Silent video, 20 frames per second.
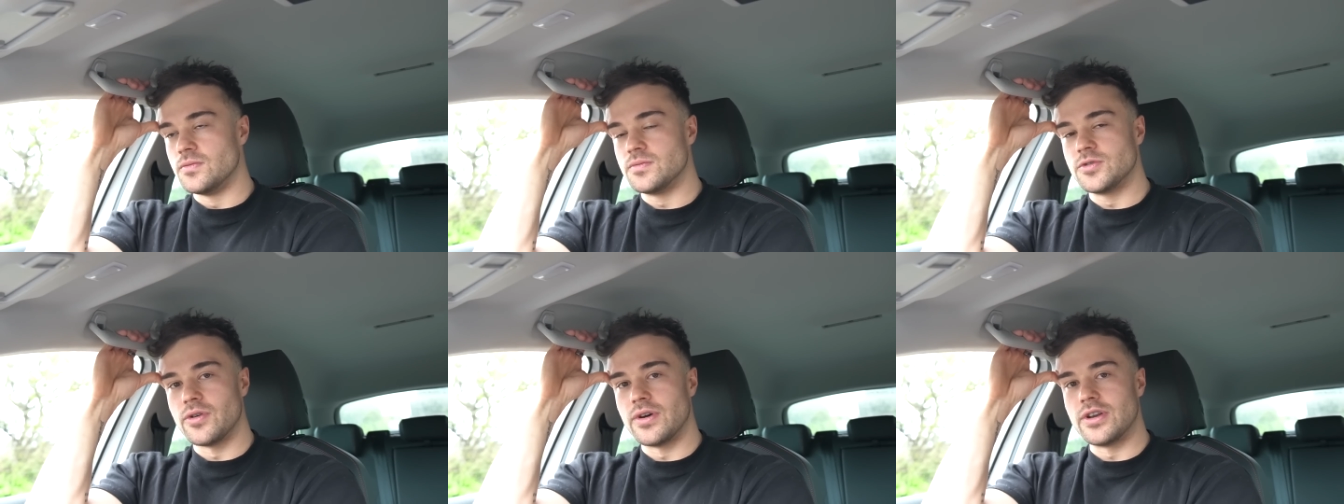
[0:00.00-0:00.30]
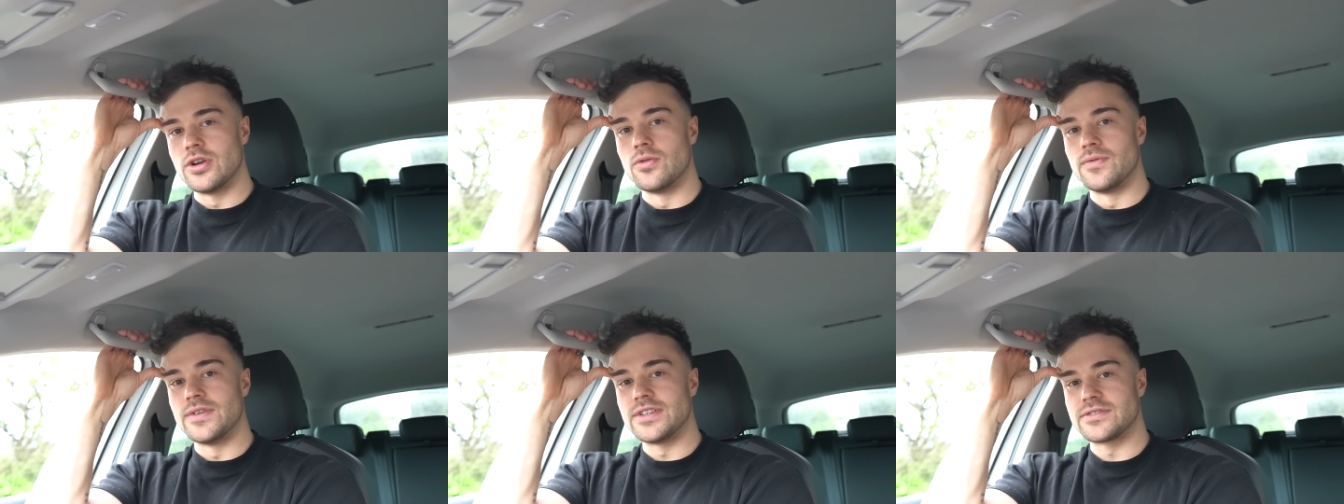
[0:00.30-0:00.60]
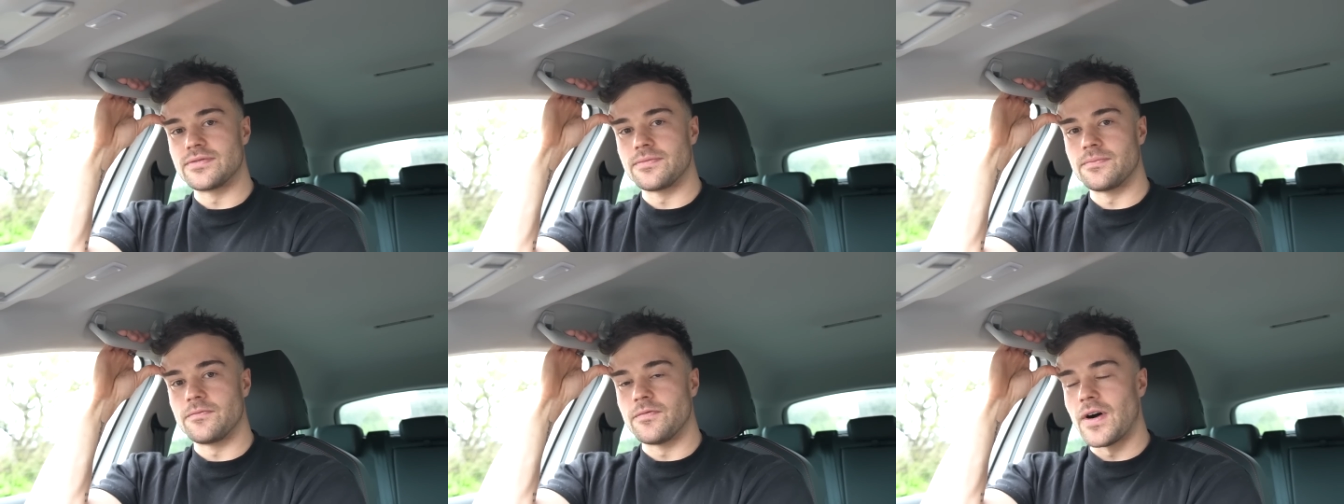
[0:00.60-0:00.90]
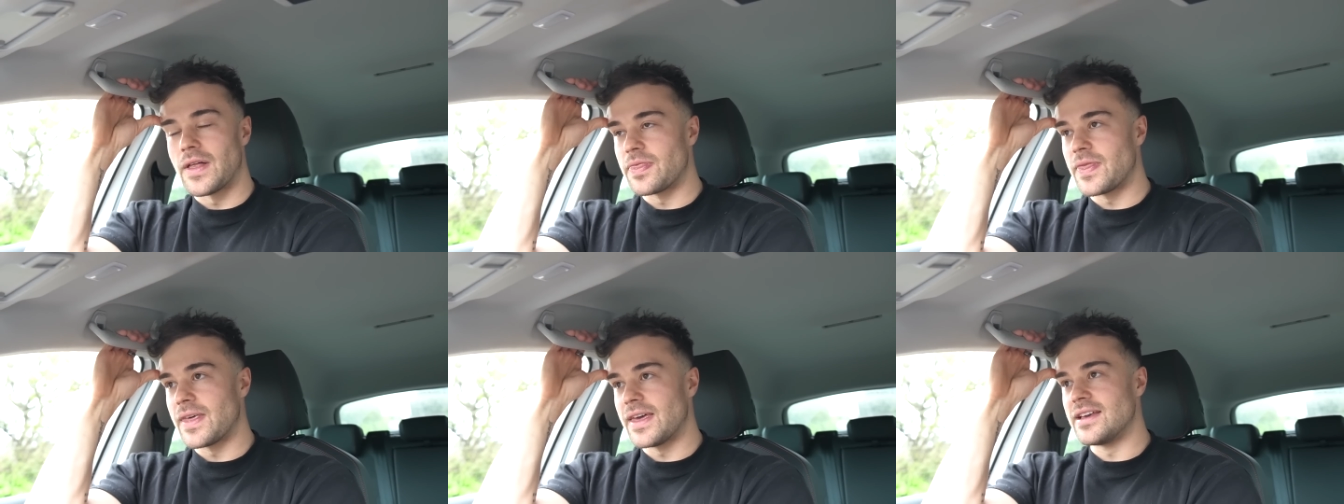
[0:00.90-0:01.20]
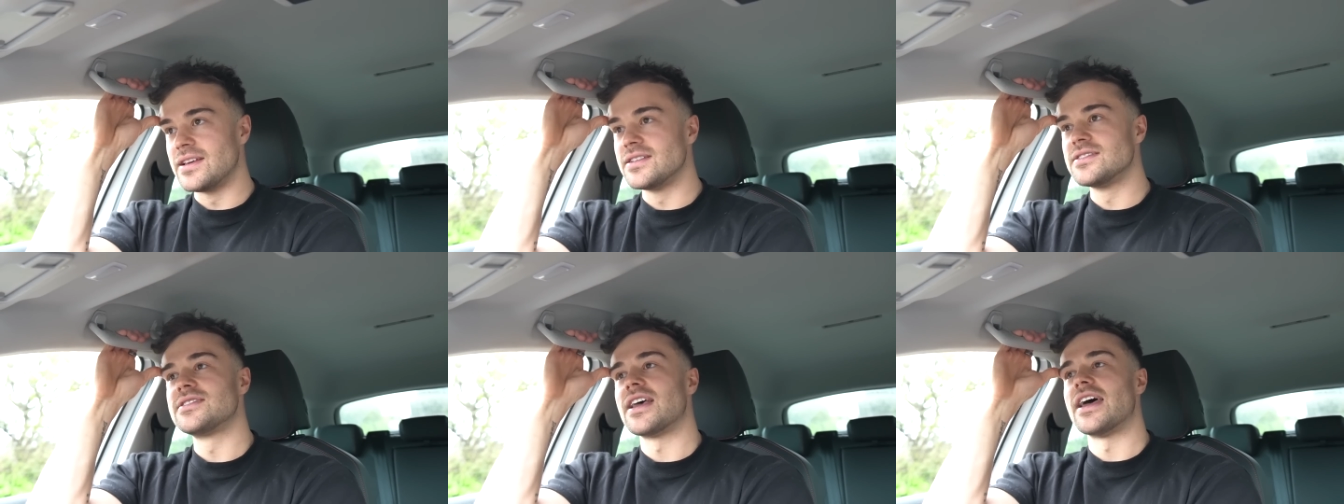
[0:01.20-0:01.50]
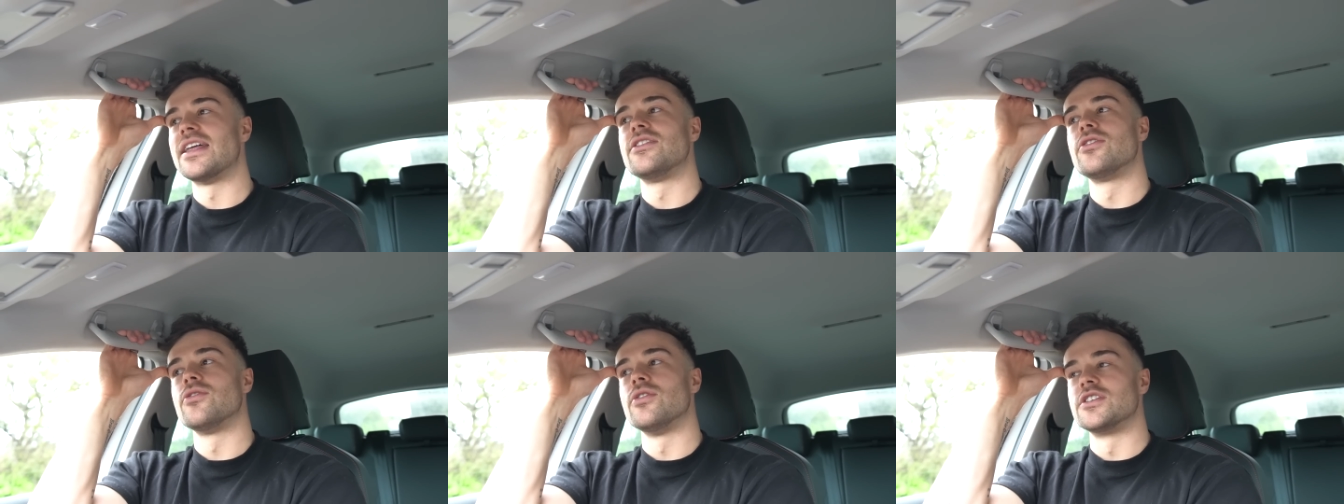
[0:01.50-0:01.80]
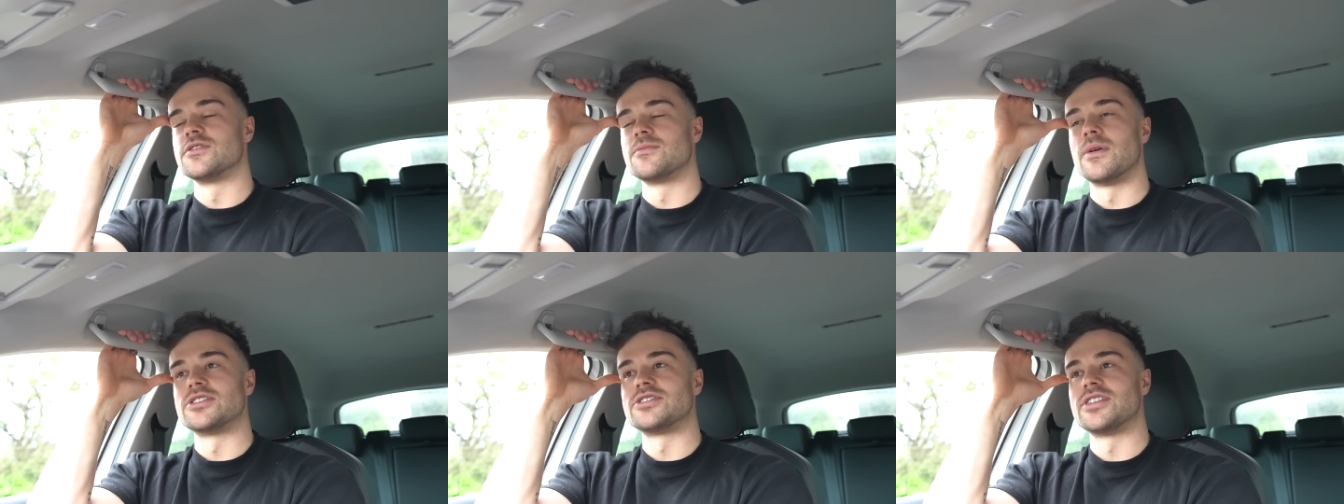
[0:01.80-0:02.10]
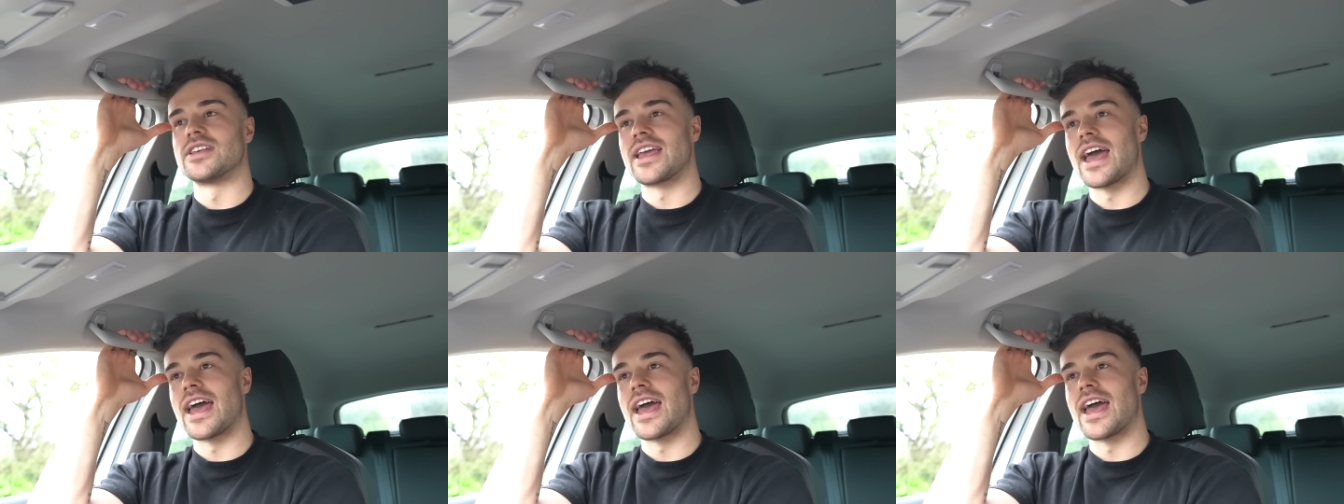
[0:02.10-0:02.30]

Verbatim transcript: doing all these fun things and doing as much as I